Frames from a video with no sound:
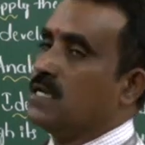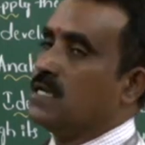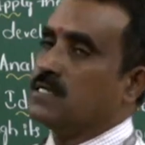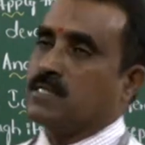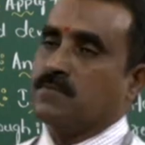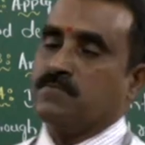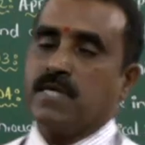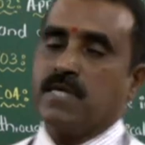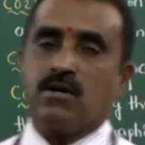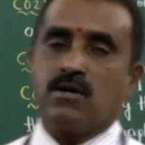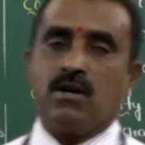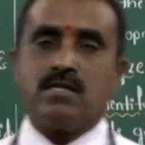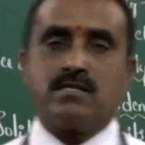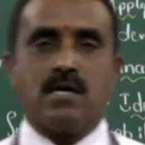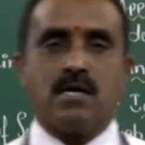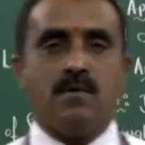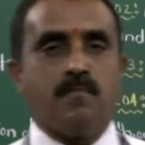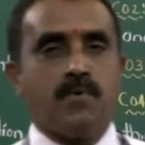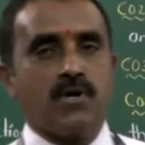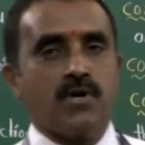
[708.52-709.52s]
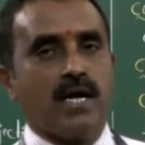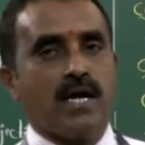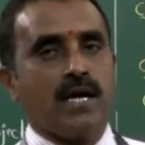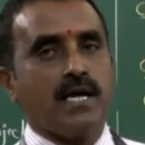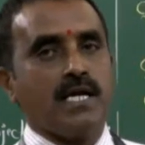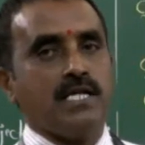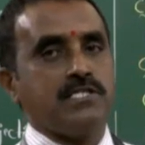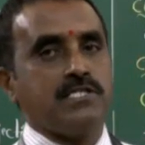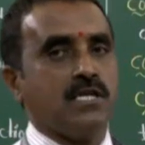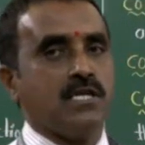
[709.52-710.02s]
subject called
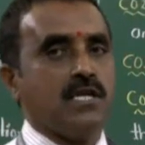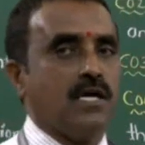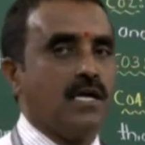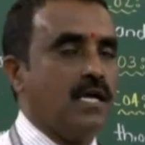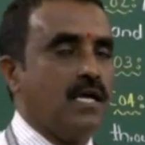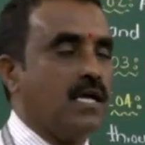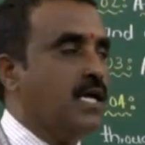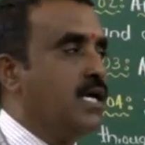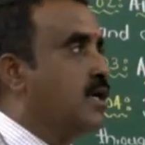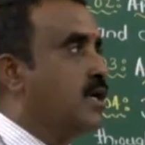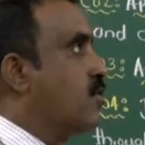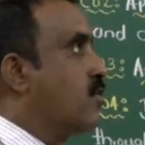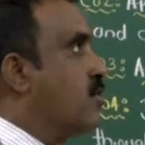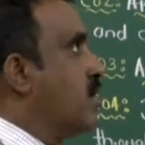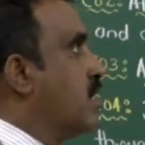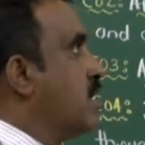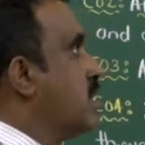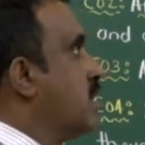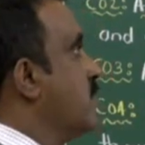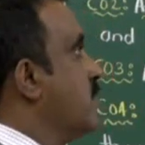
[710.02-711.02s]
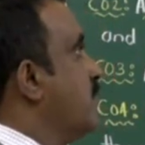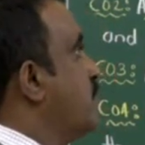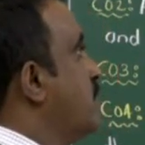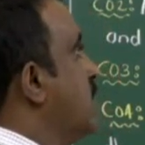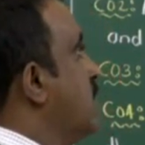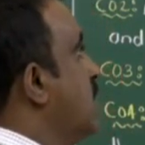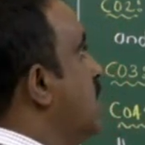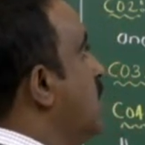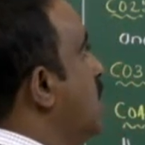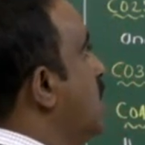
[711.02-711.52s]
computer-aided engineering drawing.
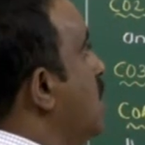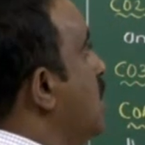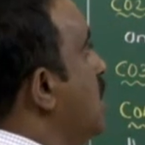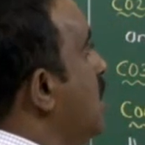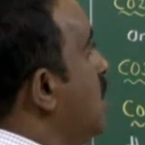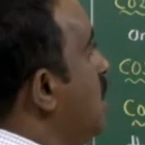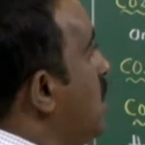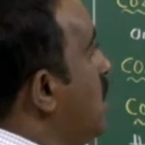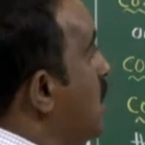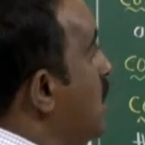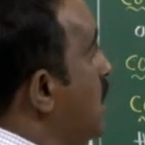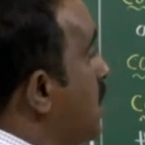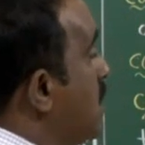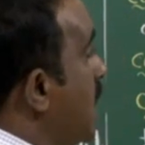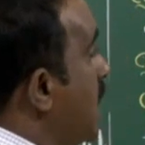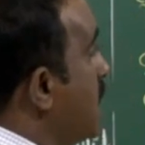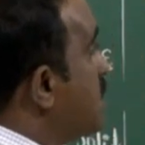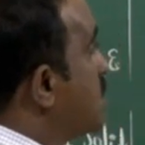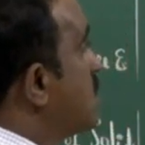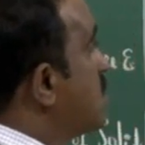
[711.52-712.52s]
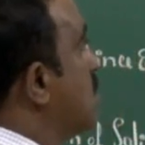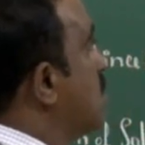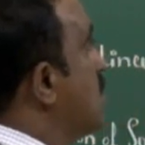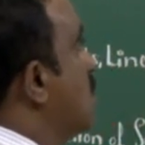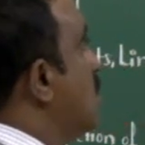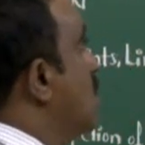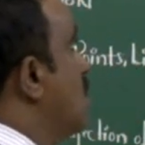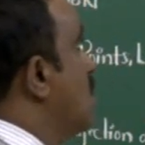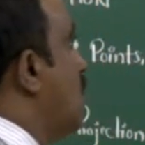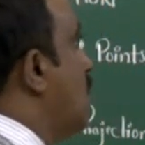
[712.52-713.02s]
Next,
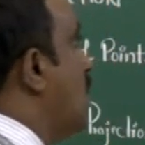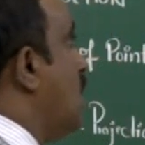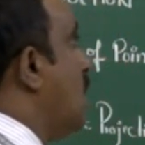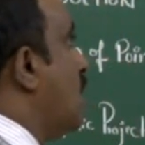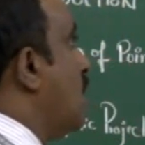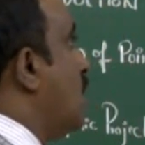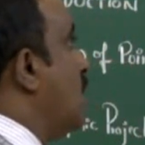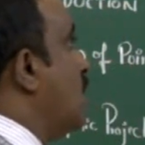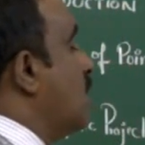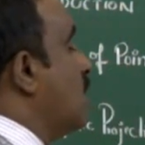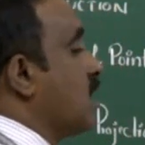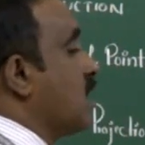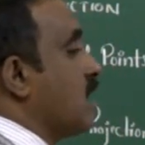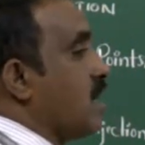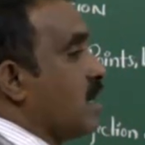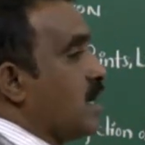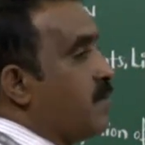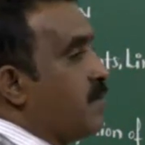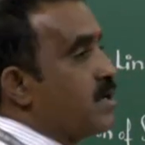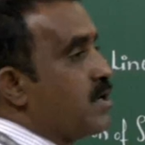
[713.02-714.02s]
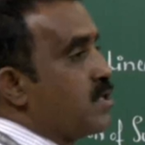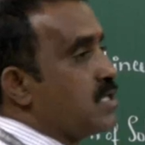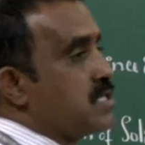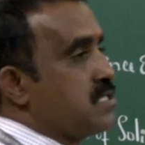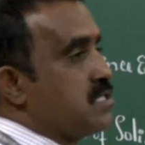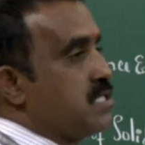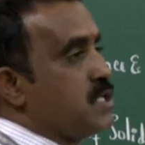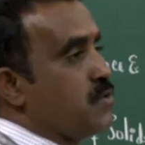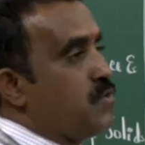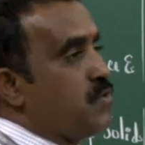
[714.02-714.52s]
coming to the
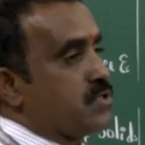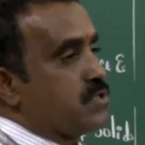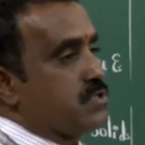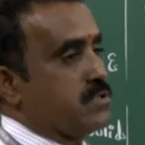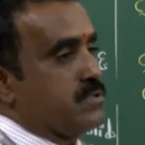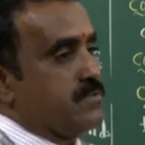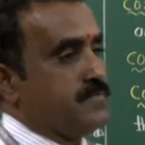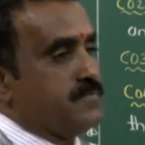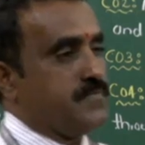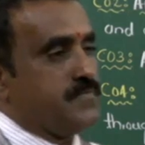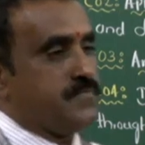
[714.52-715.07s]
COs.